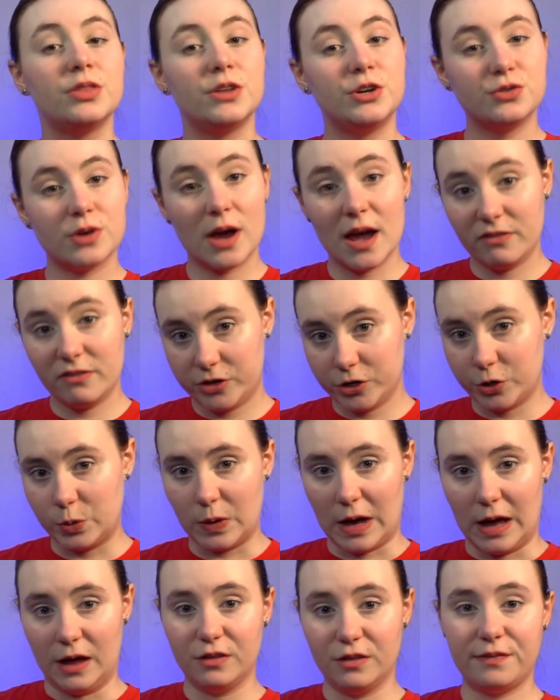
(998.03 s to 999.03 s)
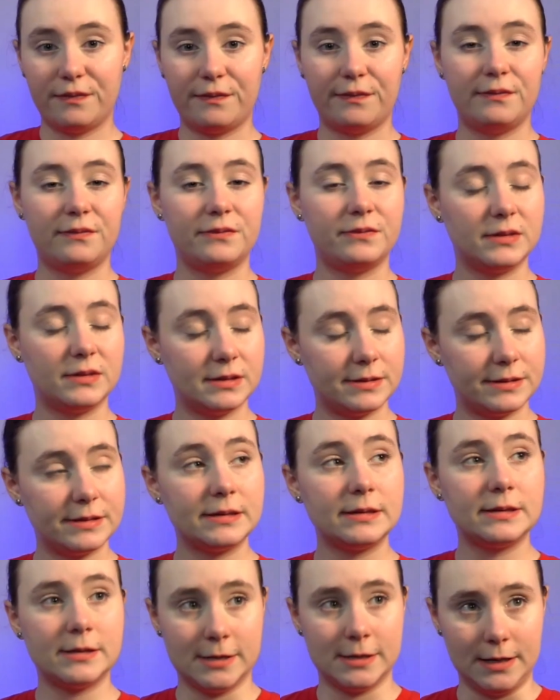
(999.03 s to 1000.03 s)
drive to Guelph to
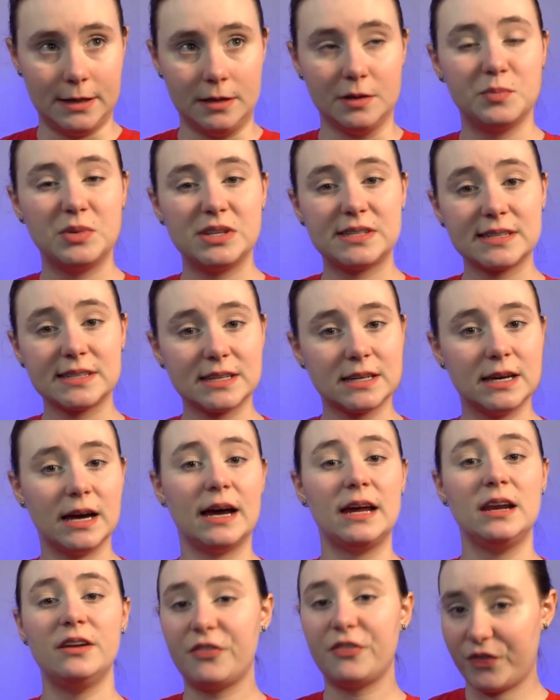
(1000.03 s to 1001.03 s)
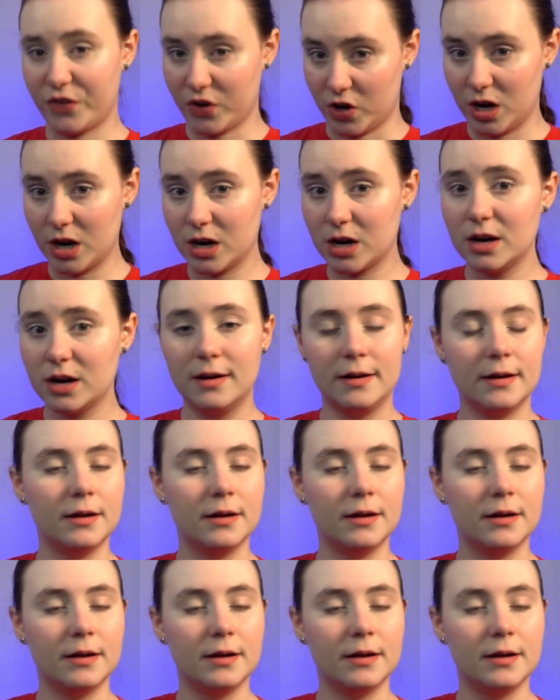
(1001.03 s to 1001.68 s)
see them is kind of far,